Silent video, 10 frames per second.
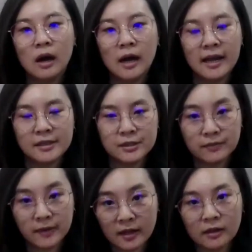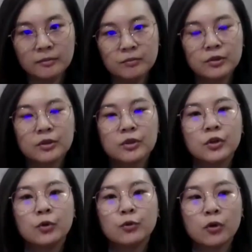and developed,
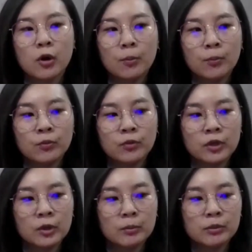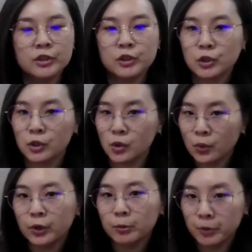from the British
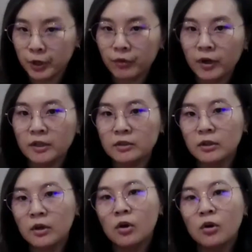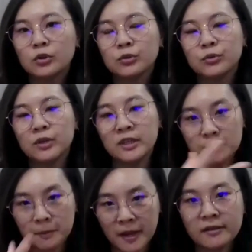colonial period to
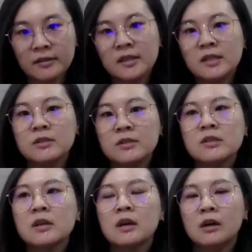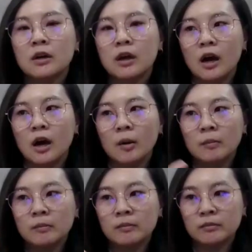independence,
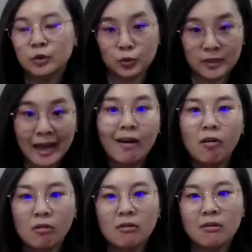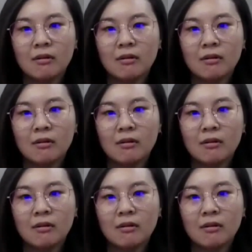to now,